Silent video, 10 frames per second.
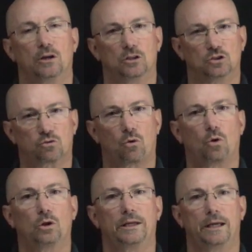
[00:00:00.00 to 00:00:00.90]

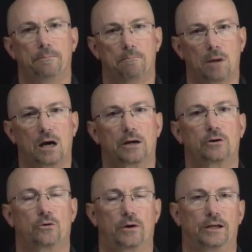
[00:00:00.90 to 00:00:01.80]
controlling and
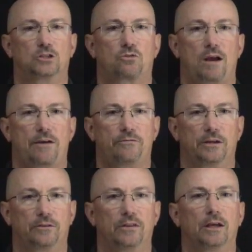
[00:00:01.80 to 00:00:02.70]
monitoring
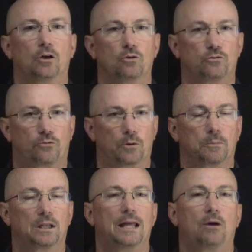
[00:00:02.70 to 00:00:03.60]
traffic that goes from
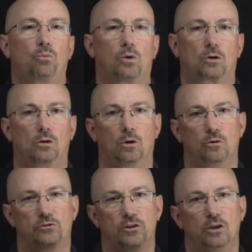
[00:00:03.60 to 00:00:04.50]
cloud
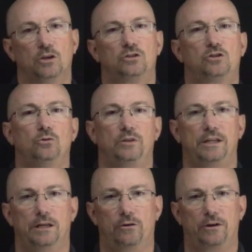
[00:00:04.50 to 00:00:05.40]
workloads to
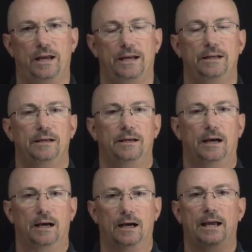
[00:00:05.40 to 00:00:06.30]
the internet
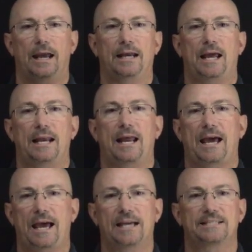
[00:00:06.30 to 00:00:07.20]
and
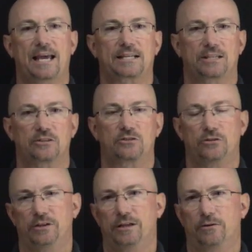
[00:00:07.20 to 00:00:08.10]
has access to
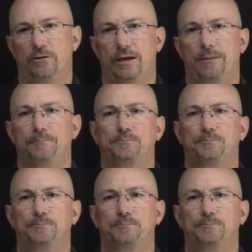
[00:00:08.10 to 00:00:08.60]
the internet.